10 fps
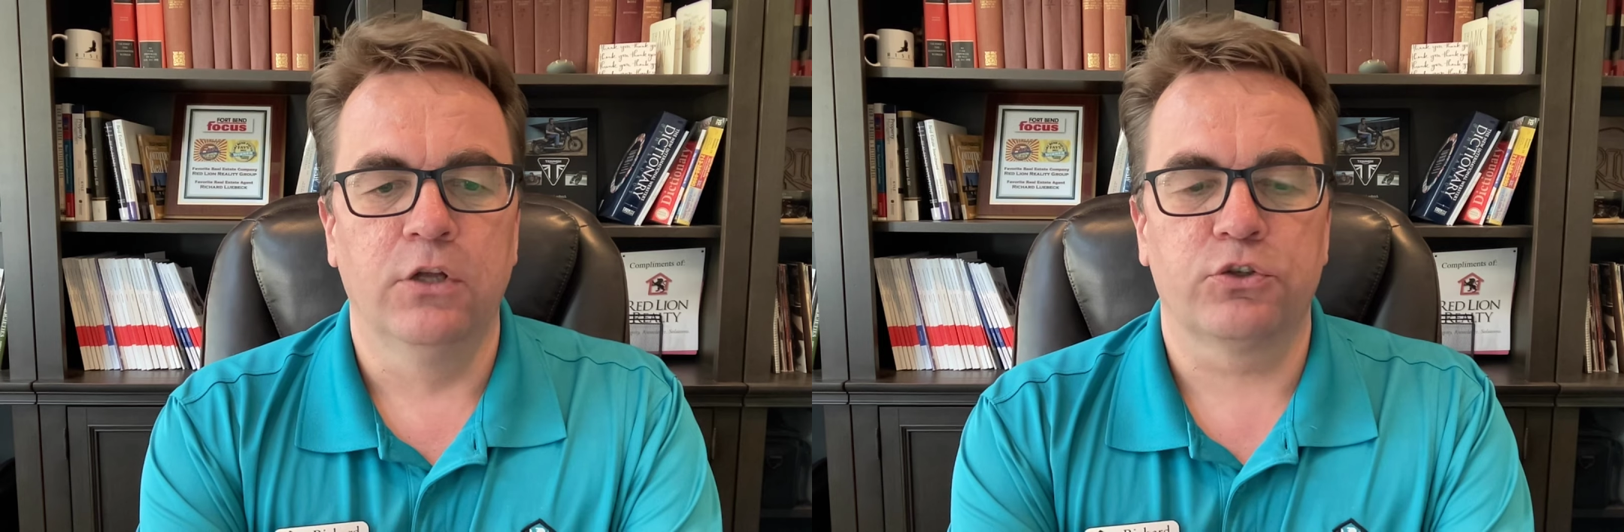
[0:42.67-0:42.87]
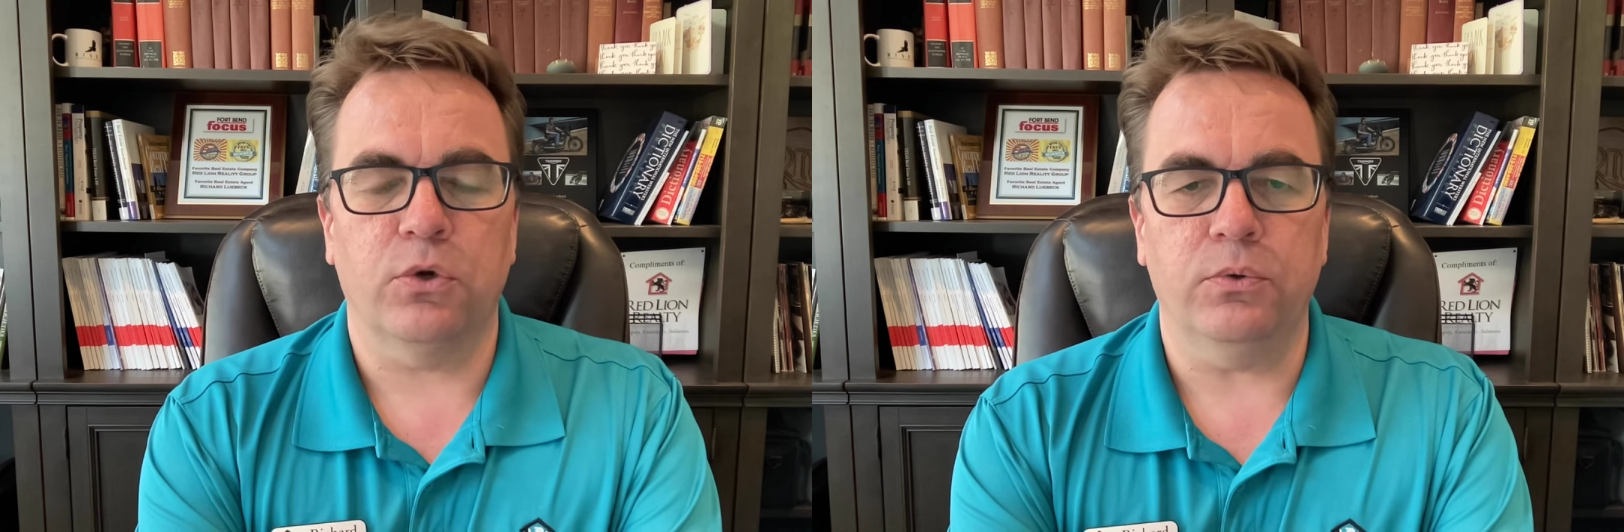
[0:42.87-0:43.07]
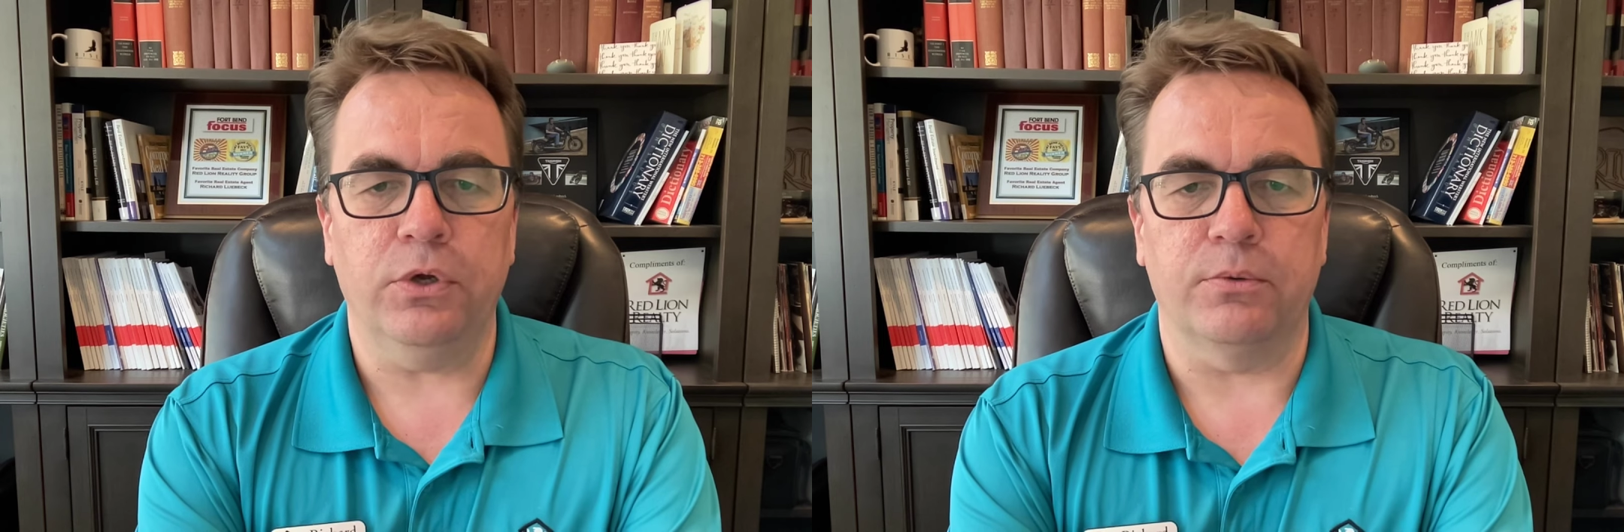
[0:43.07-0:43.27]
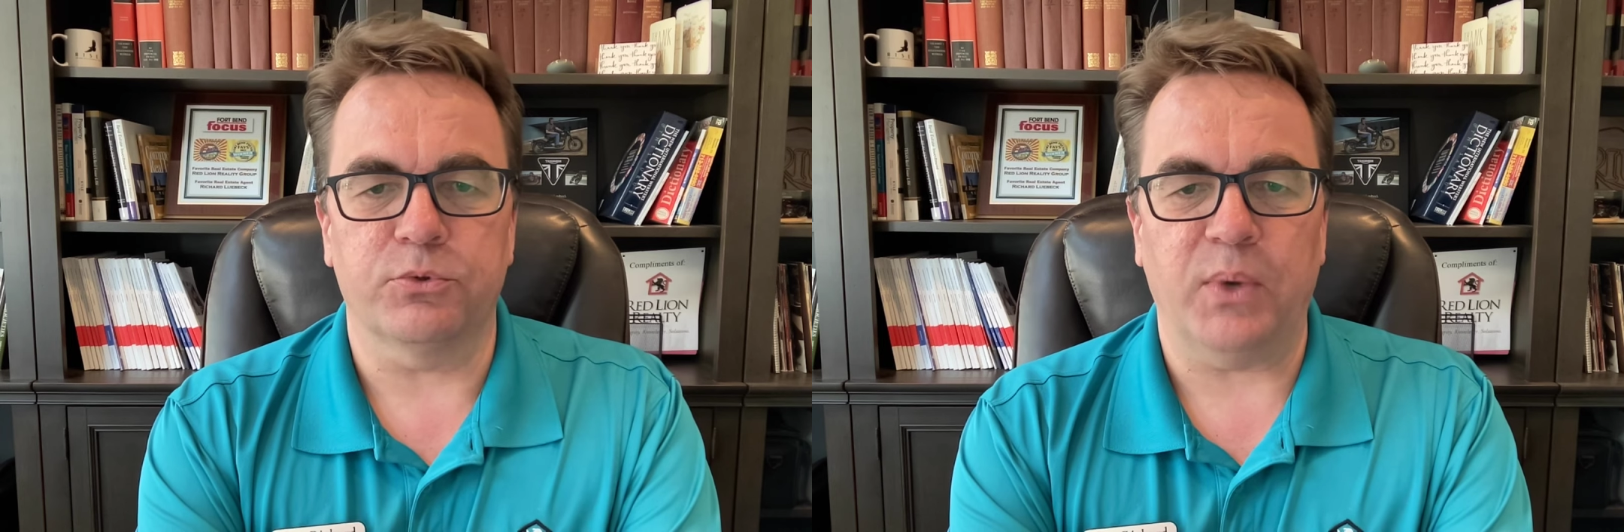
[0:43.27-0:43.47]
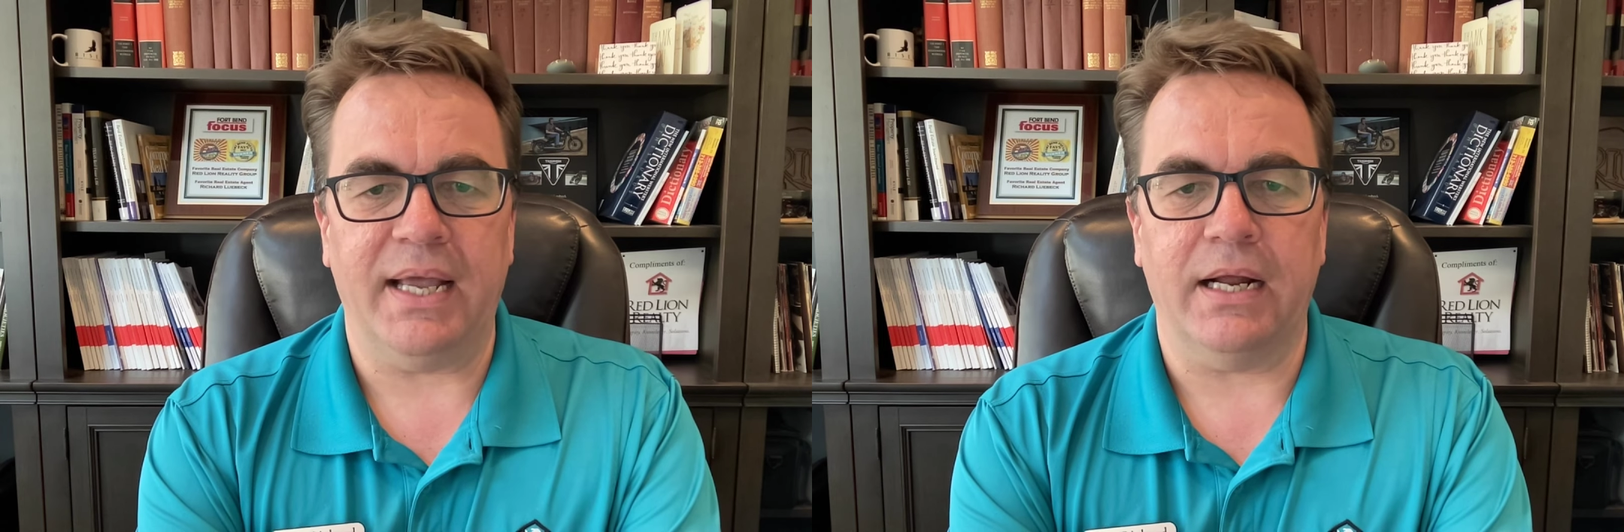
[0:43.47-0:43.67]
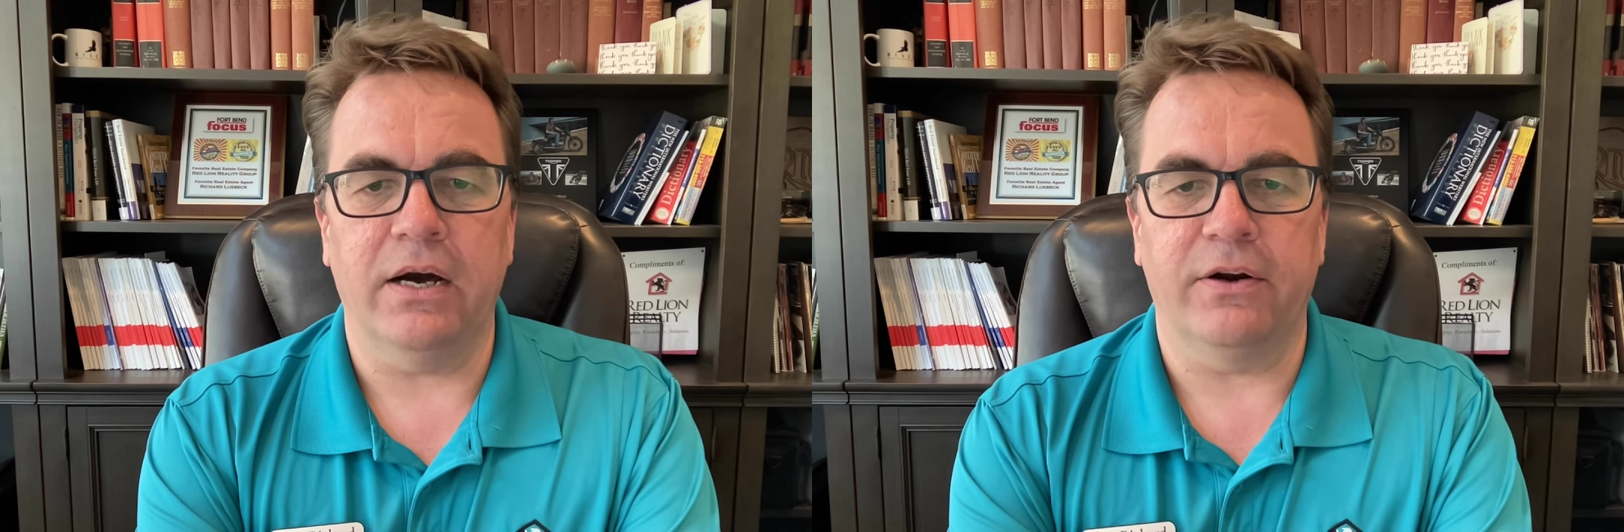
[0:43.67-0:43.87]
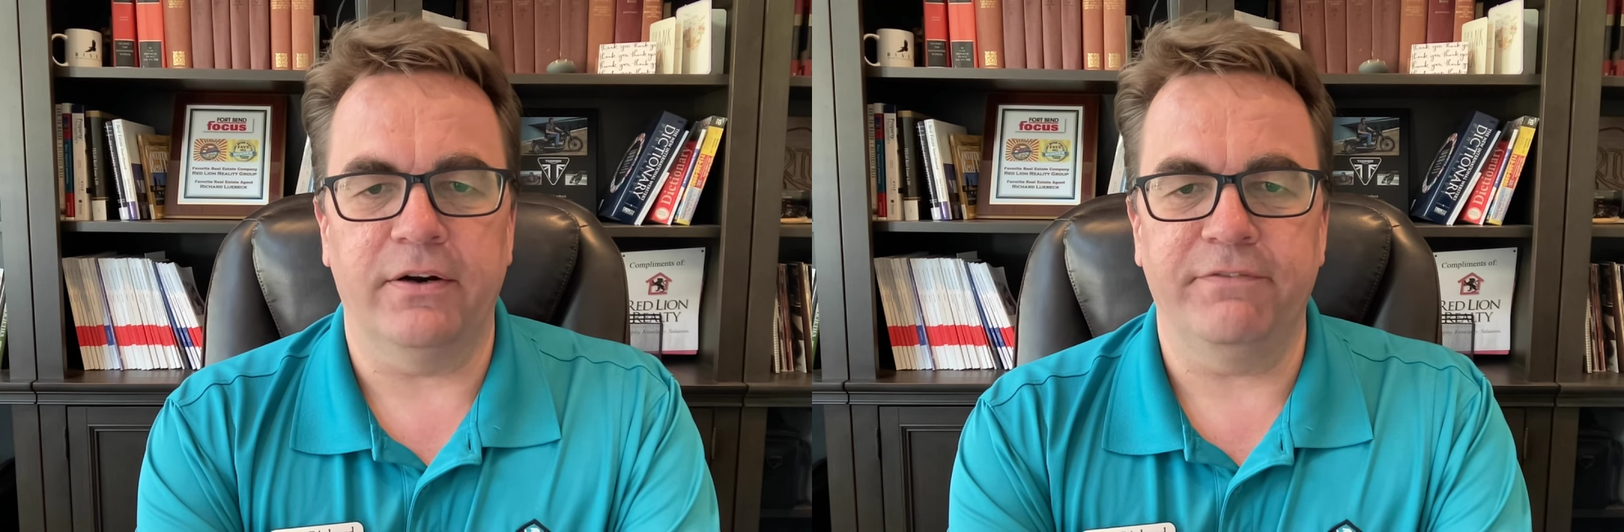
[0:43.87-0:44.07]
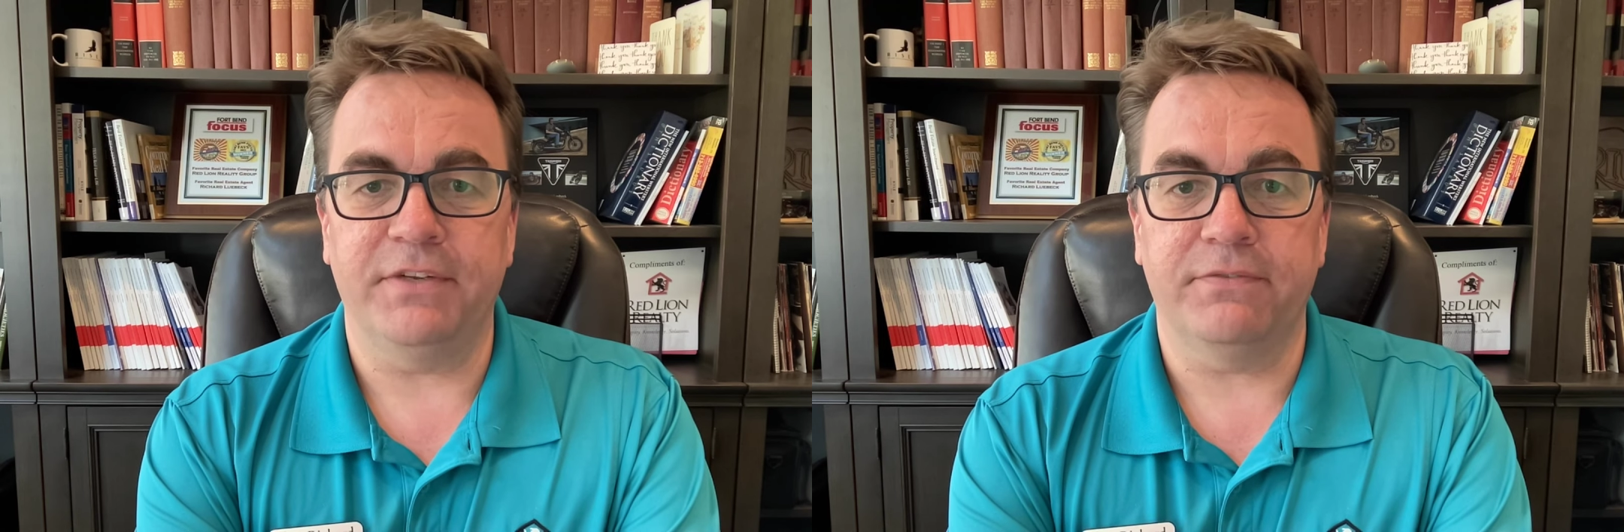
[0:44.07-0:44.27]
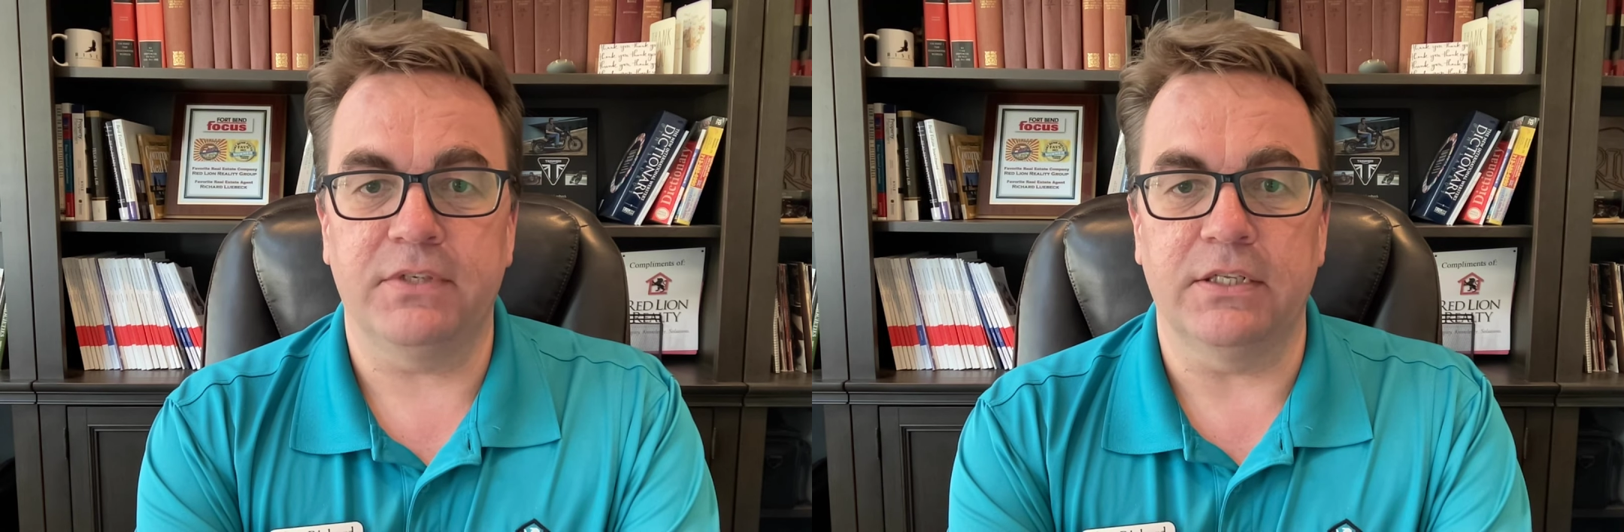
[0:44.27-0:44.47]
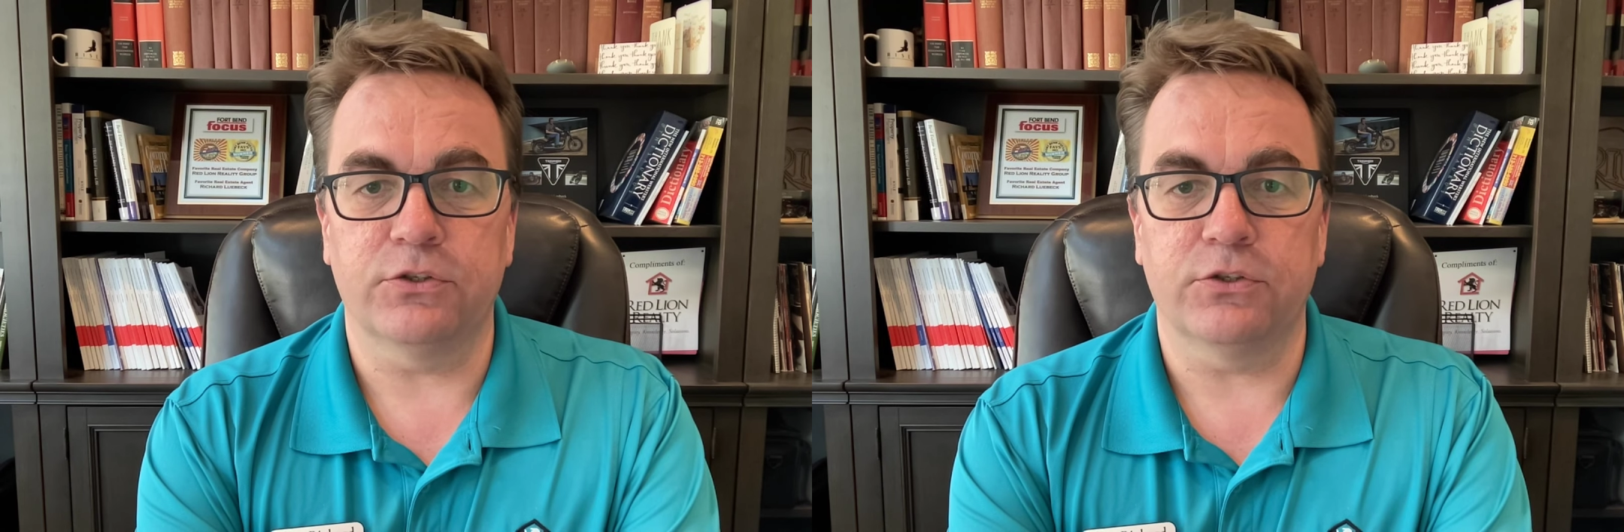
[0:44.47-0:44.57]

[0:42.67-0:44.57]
Sold homes, we had 115